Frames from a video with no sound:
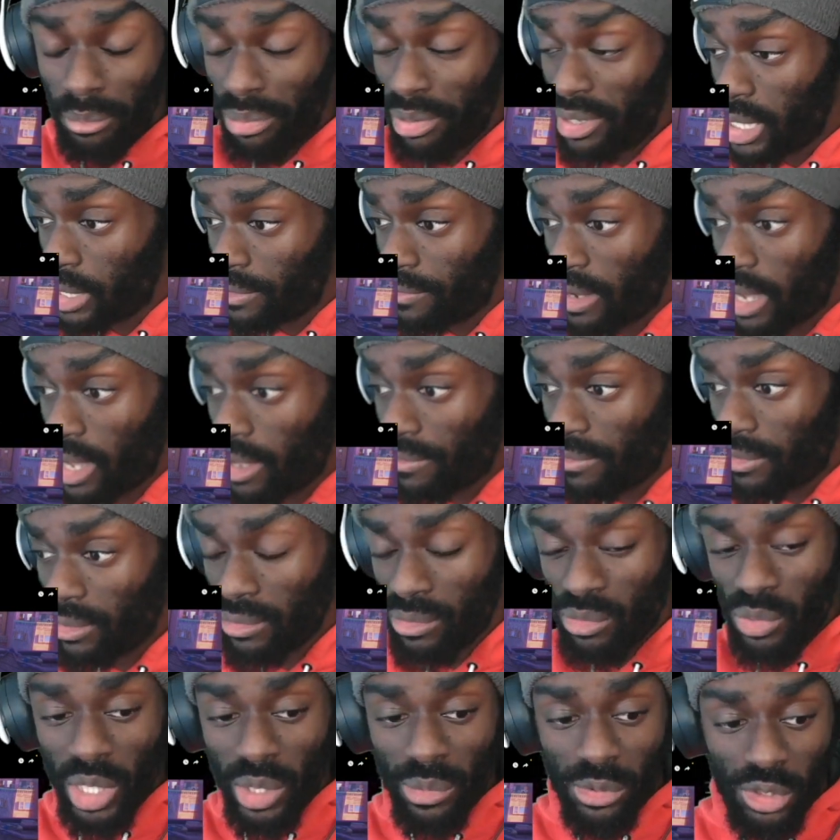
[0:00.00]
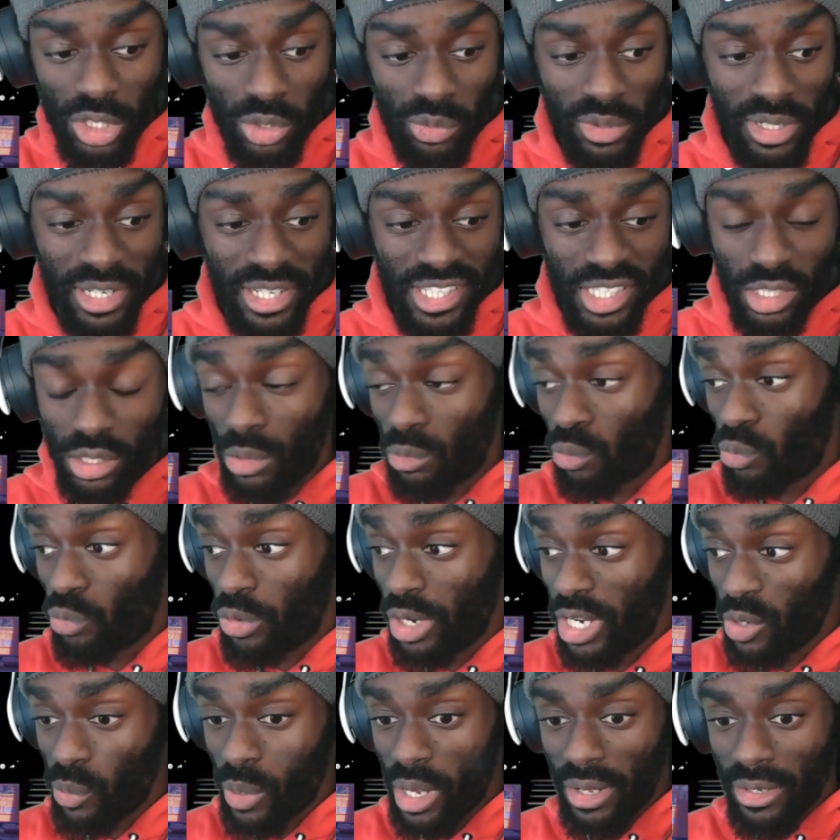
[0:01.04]
PS5, when it was just released, done
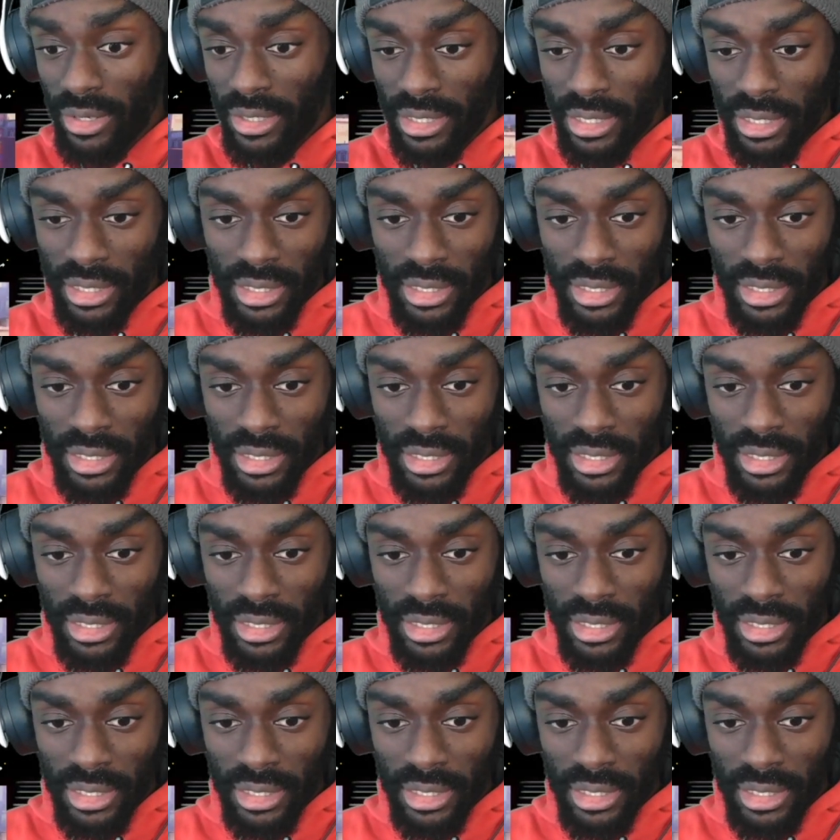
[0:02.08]
really well.